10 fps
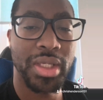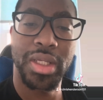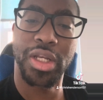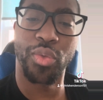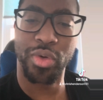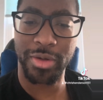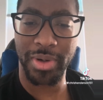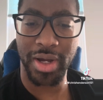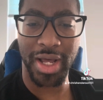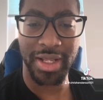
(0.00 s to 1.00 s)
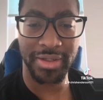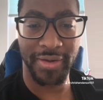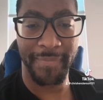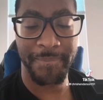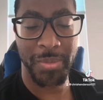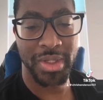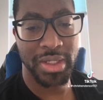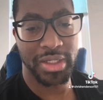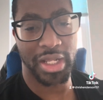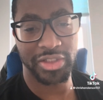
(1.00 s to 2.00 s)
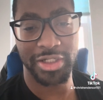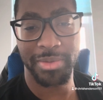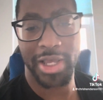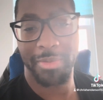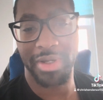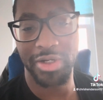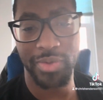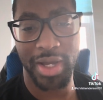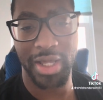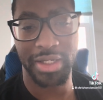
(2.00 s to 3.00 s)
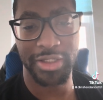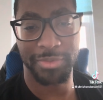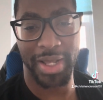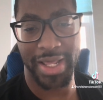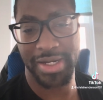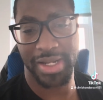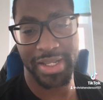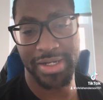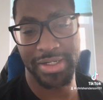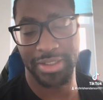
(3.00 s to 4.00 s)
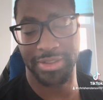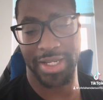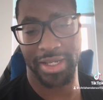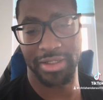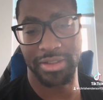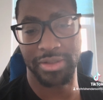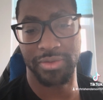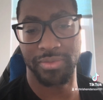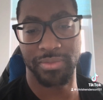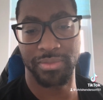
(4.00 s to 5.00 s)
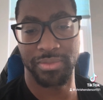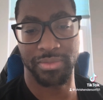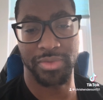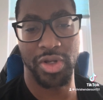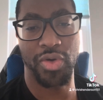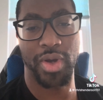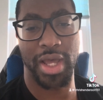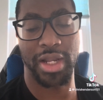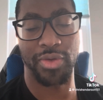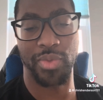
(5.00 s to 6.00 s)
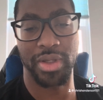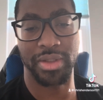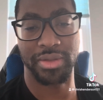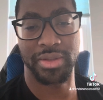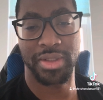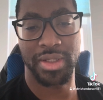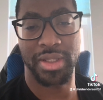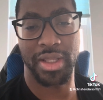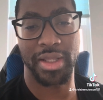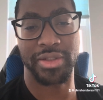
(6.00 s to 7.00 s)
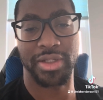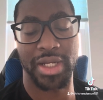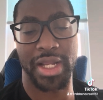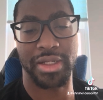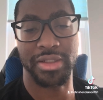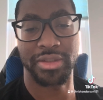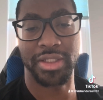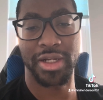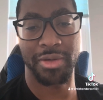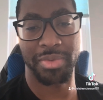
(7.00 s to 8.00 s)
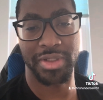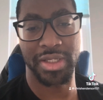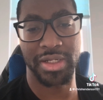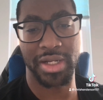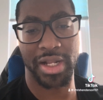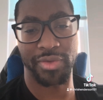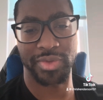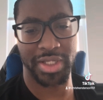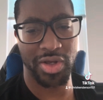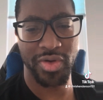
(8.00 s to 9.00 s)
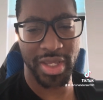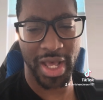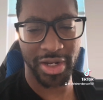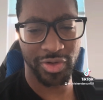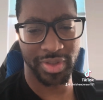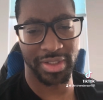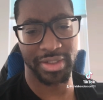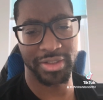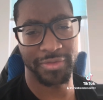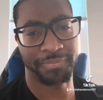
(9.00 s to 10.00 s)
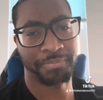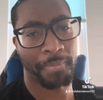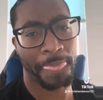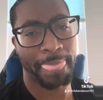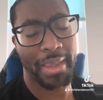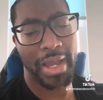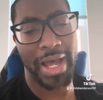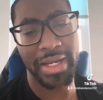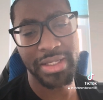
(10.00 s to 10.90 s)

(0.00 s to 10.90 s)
Now, what about holly? Now, some of y'all may know what holly is, but I didn't exactly know what holly was until I looked it up, and then I was like, oh yeah, I know what it is. Holly